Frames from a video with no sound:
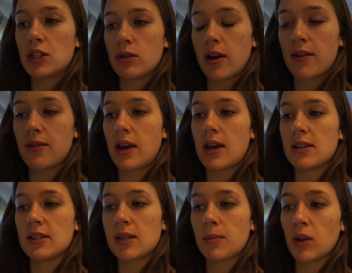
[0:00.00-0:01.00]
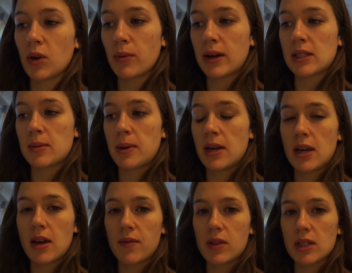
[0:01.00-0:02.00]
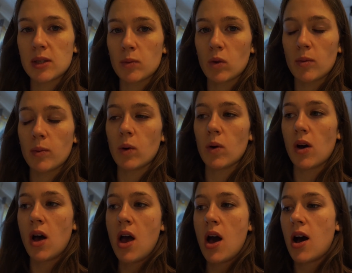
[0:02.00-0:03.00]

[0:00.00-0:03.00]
do have a similar recipe of this smoothie bowl